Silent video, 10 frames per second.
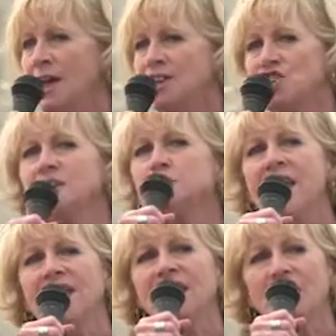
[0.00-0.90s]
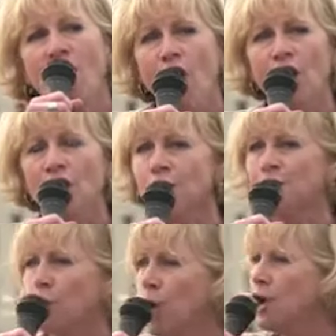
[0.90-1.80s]
She's making it harder
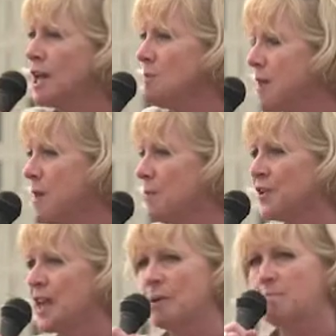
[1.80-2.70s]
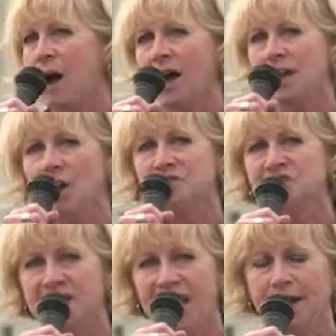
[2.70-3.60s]
for working people to get by in our
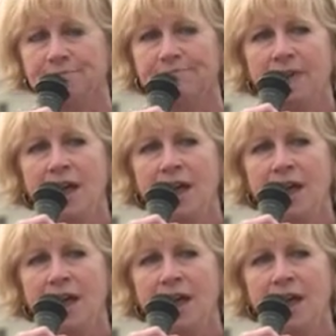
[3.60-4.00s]
state.